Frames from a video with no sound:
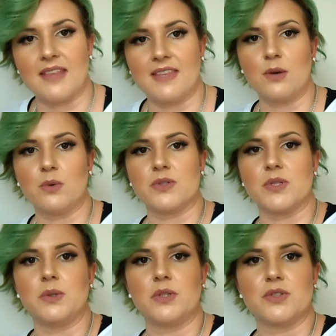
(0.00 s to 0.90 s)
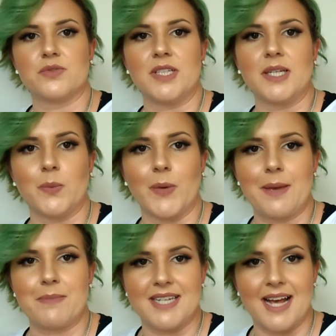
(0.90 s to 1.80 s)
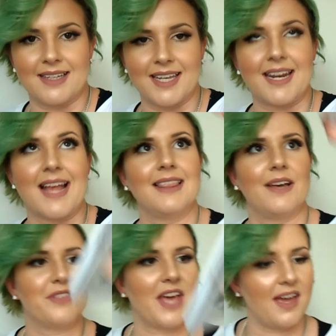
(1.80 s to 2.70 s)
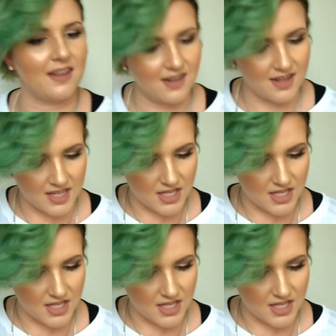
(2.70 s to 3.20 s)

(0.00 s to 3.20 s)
and that also looks really wet and metallic, and I love that.